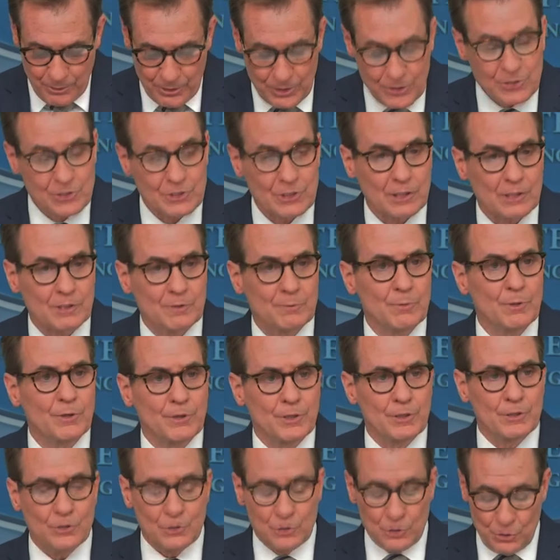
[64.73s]
the six
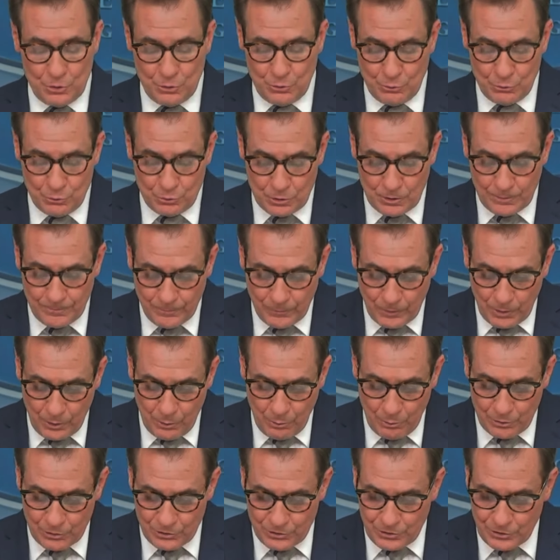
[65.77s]
million Jews who
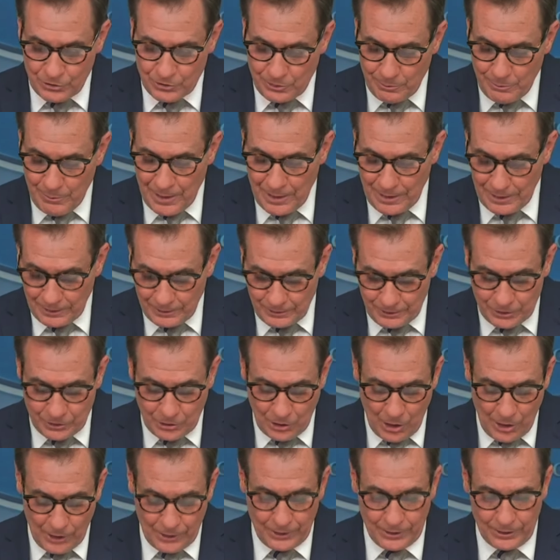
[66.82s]
were systematically
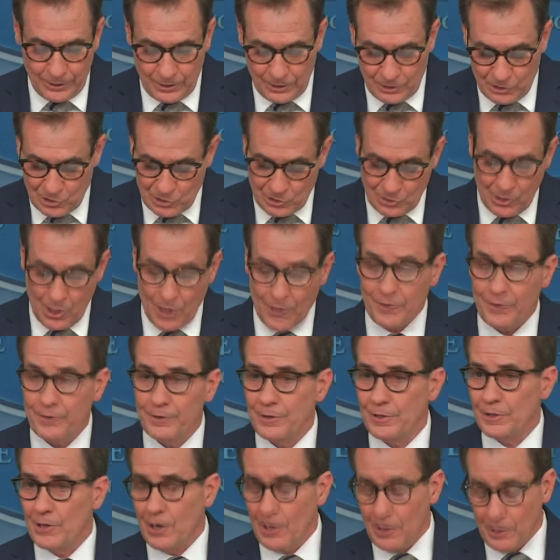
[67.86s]
targeted and slaughtered
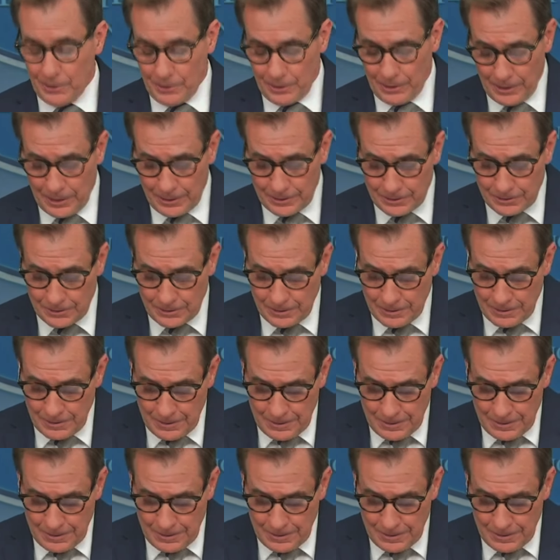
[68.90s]
in the Holocaust,